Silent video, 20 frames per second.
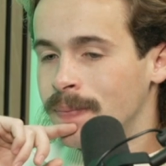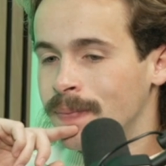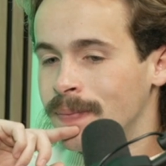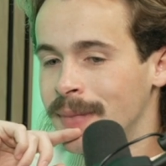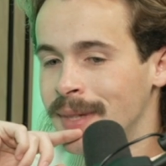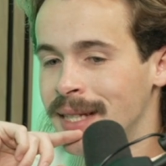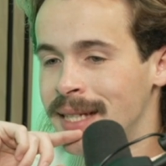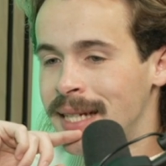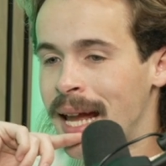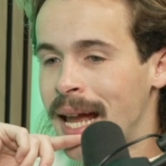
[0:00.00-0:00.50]

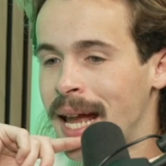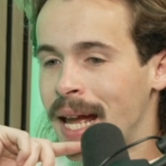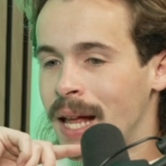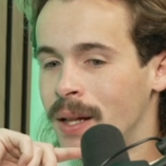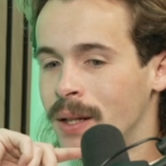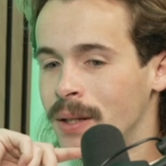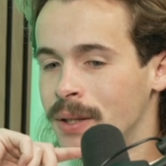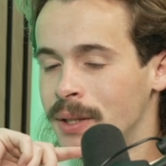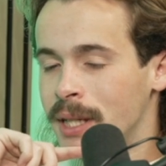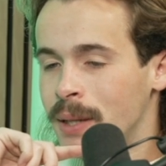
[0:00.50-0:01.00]

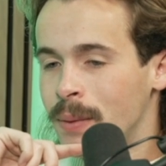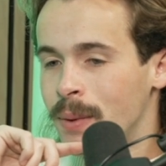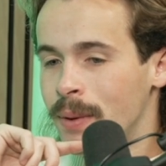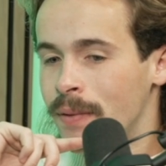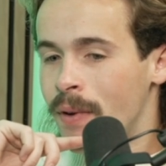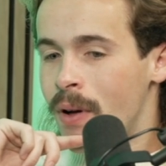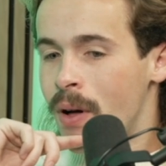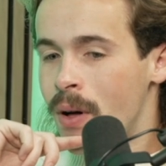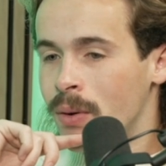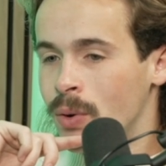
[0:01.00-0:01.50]
tales that
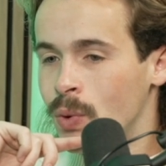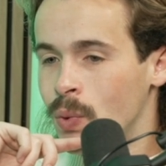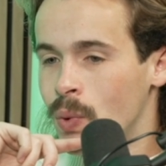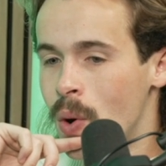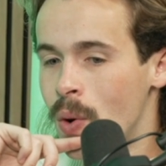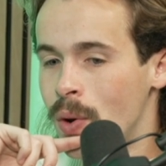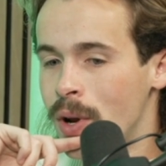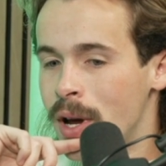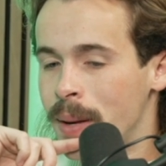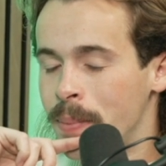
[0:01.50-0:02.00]
we've all
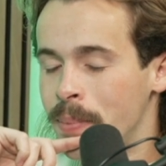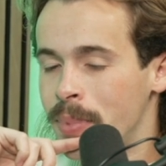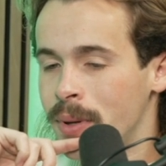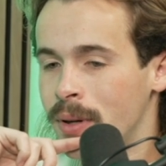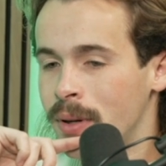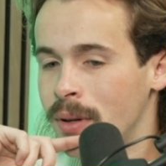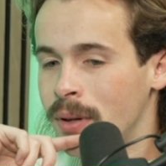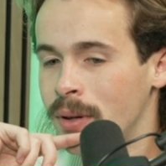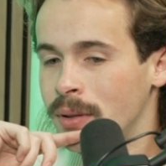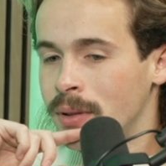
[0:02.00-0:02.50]
grown up
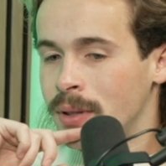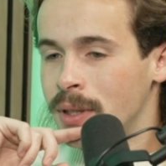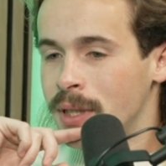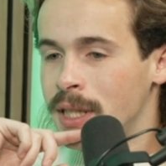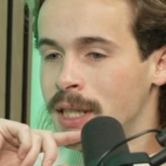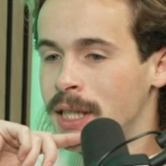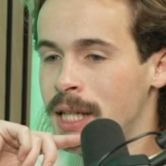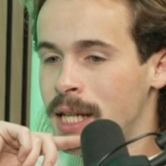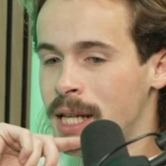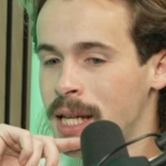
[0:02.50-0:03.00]

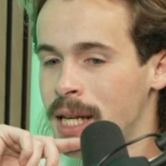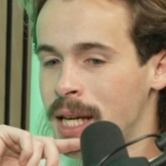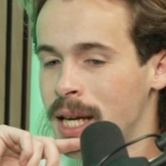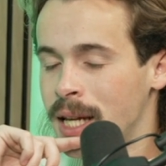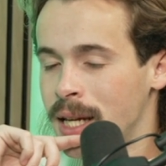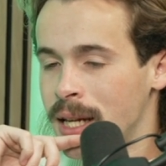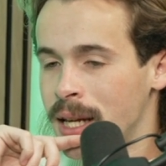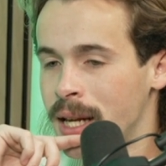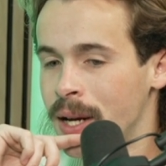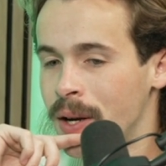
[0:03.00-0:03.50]
seeing
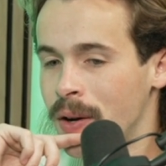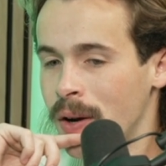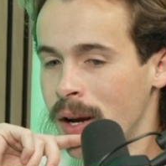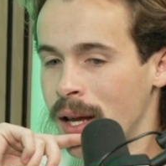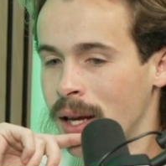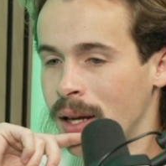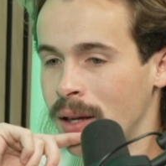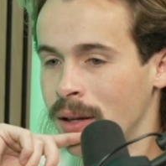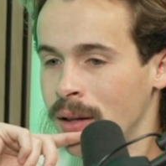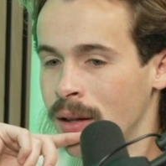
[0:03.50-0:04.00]
and
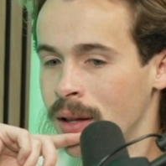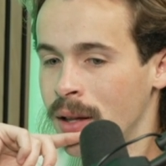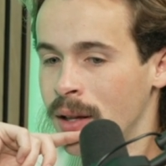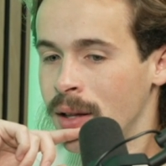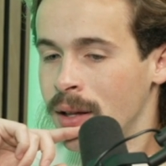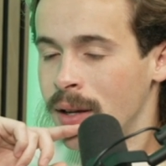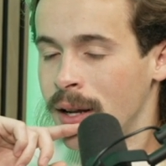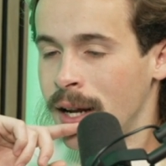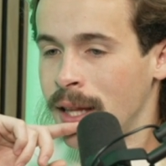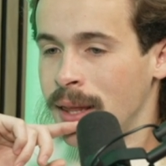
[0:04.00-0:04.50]
hearing
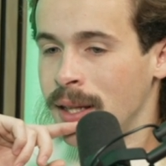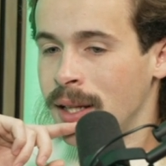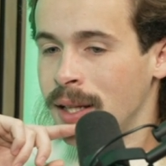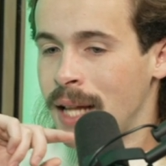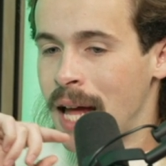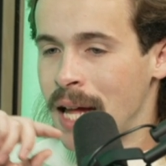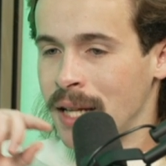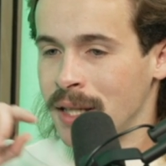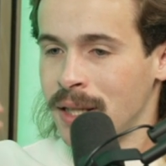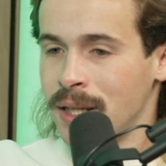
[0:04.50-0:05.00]
and the
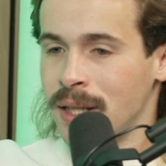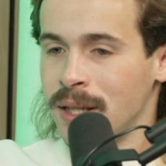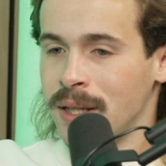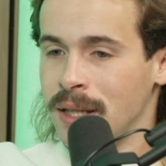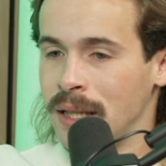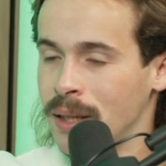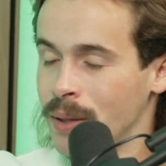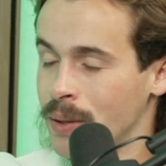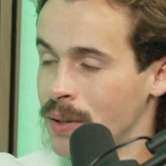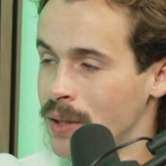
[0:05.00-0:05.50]
lessons
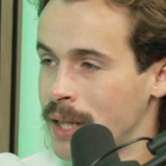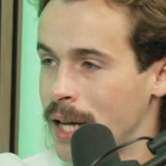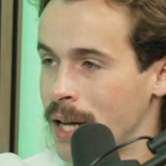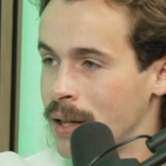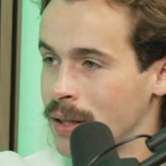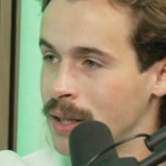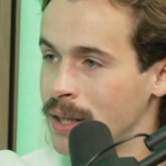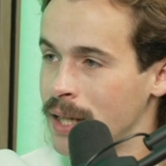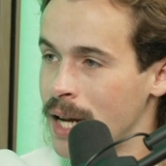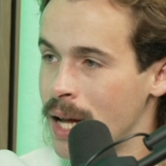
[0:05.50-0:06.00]
that those
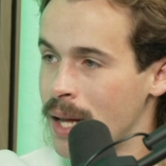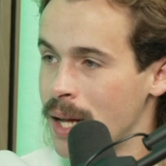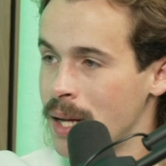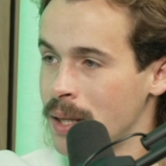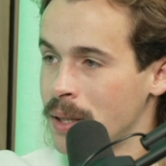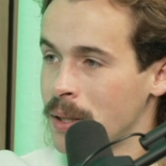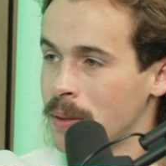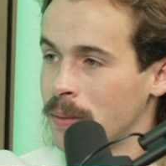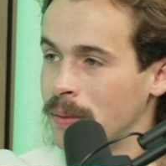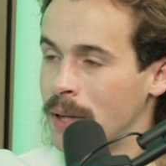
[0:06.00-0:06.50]
tales tell
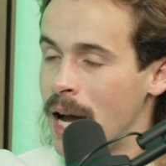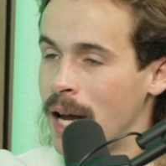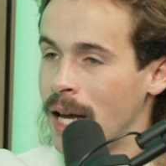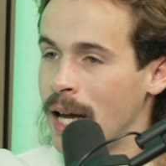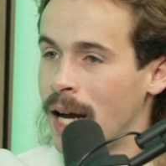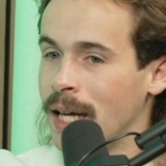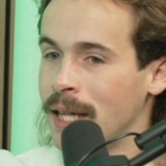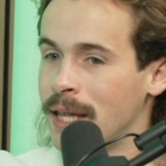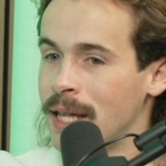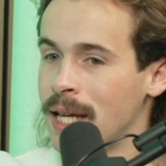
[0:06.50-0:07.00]
us.
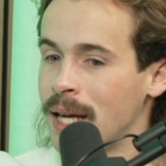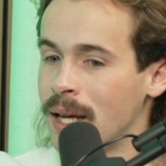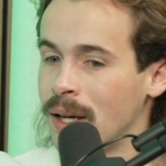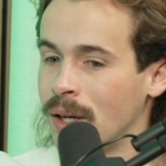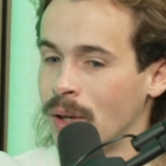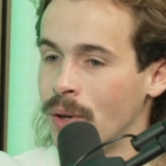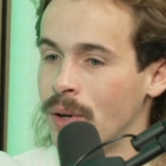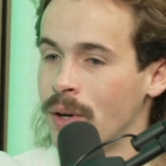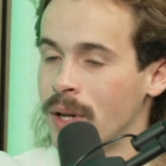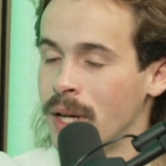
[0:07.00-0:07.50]
I think a
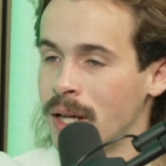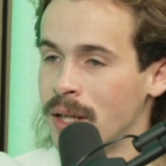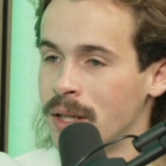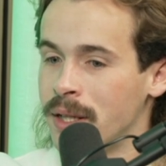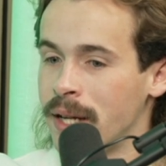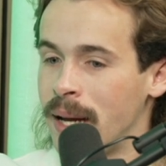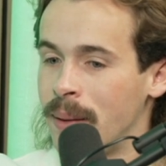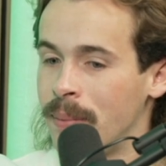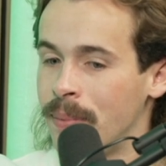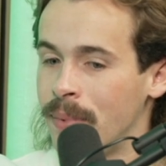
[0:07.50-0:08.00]
good
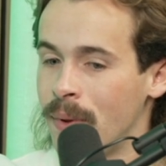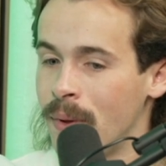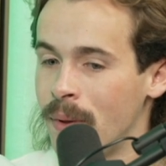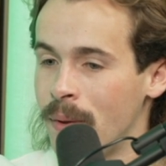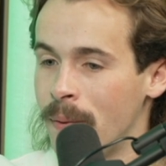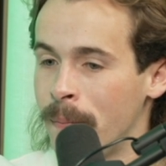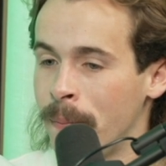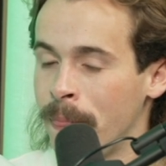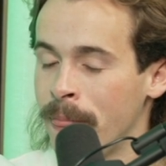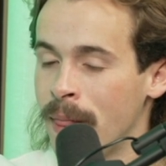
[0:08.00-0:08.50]

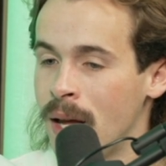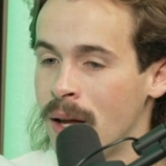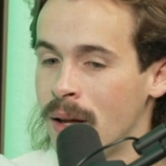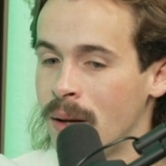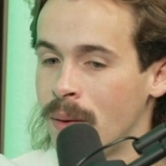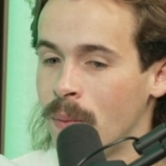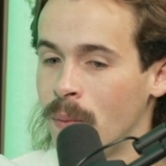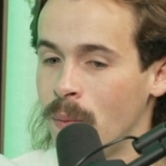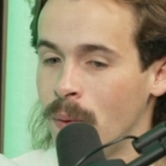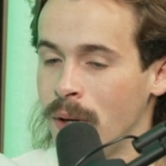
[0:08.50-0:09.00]
example
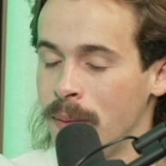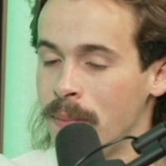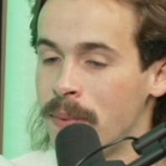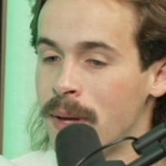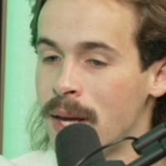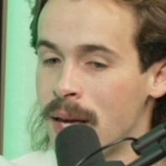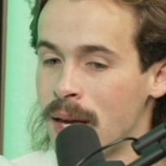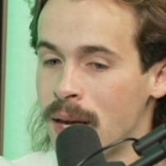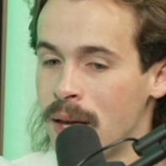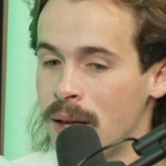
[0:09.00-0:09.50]
would
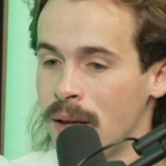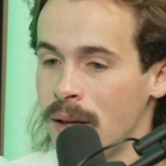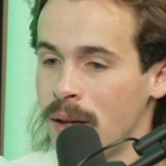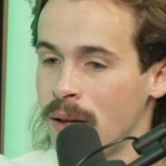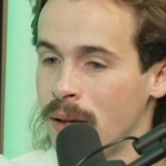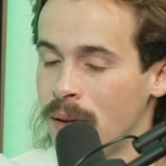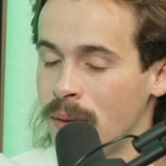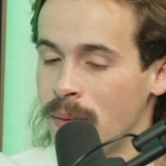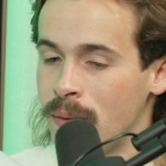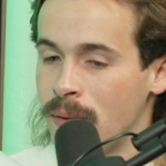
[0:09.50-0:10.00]
be
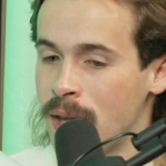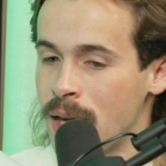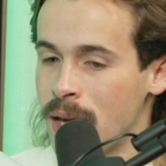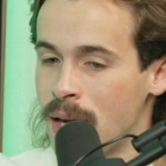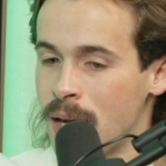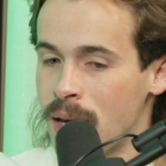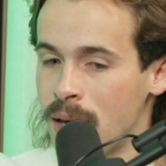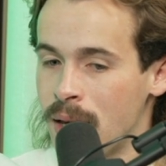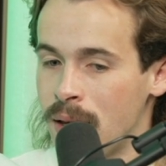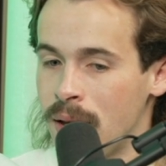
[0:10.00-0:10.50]

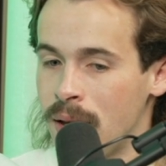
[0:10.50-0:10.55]
the